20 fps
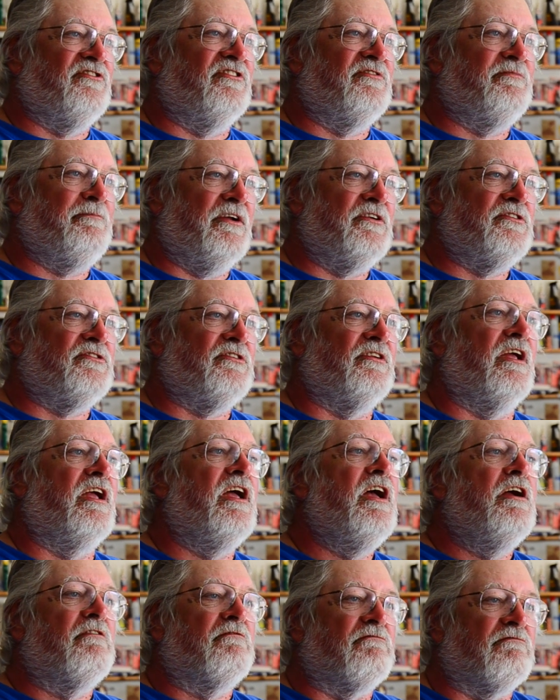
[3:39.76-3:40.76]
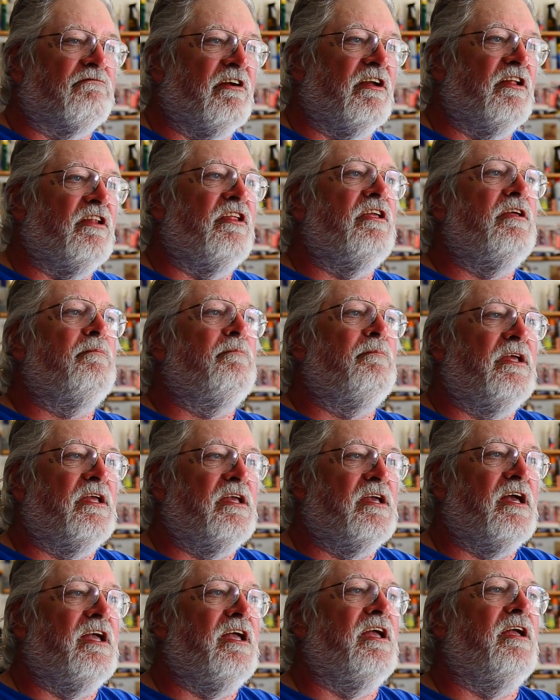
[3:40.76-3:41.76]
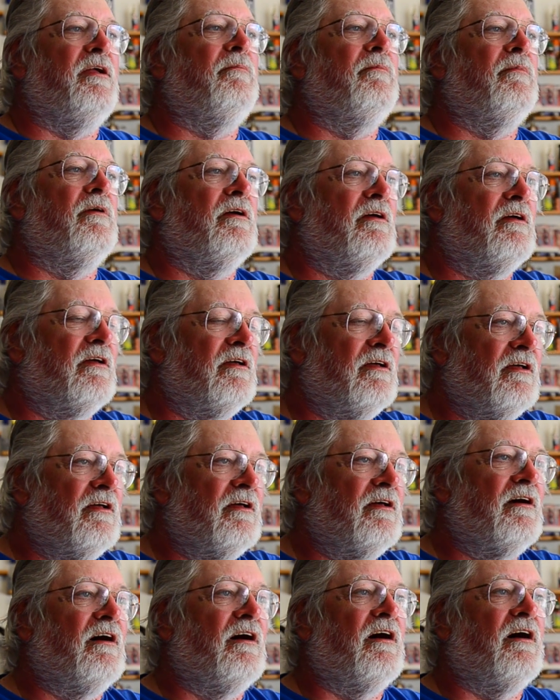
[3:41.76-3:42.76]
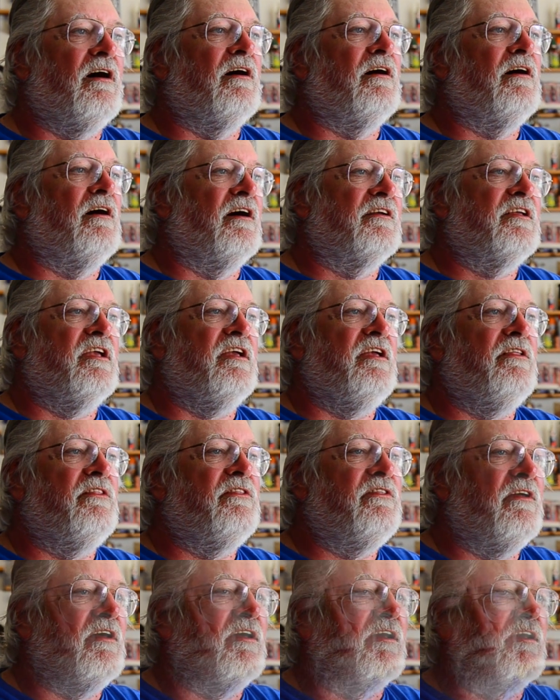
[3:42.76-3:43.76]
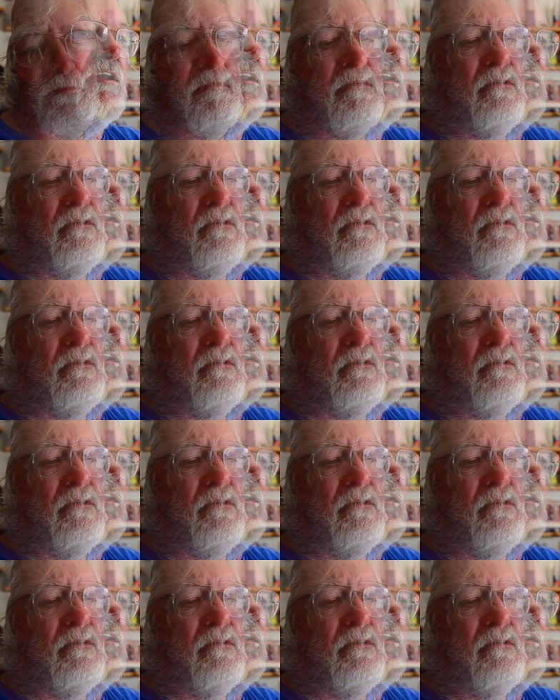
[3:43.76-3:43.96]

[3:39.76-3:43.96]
especially, really became a key thing.